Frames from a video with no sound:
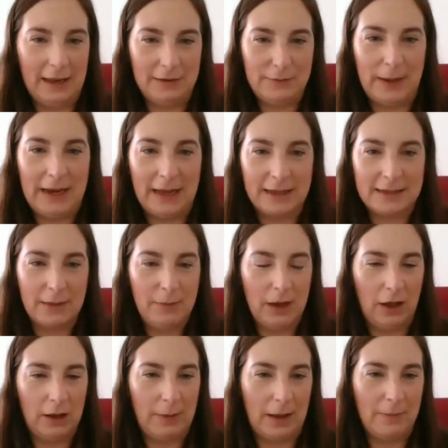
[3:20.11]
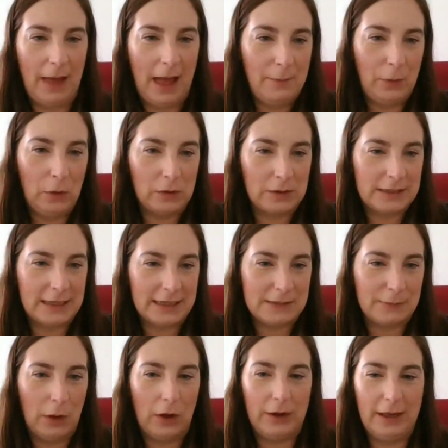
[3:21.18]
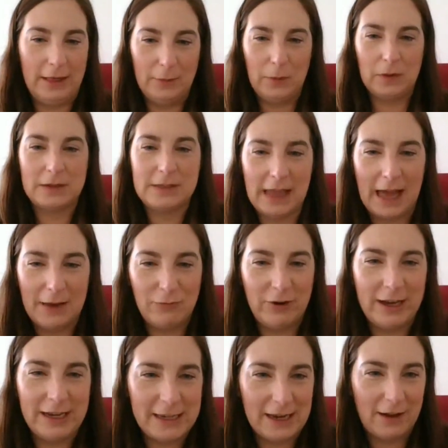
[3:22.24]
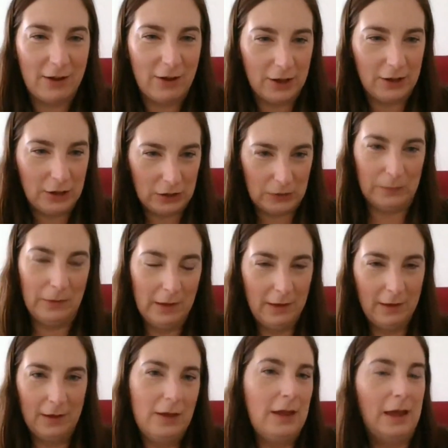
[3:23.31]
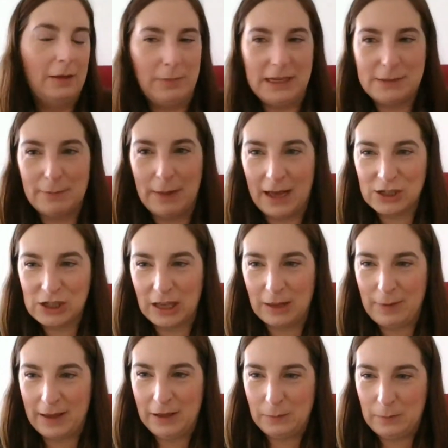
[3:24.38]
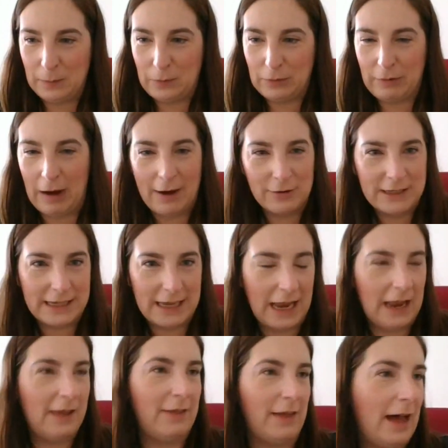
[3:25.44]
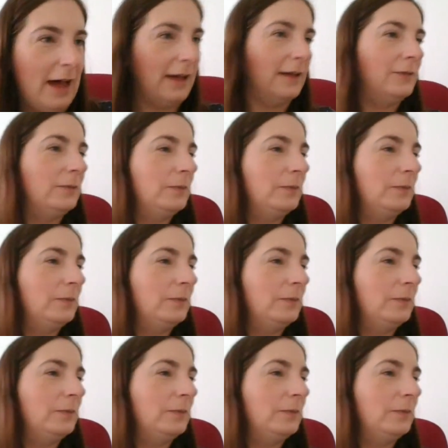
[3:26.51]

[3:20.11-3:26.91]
He's been asking me all about my books this morning, the books that I'm reading at home. Miss Marshall, I bet you'd be proud to hear that.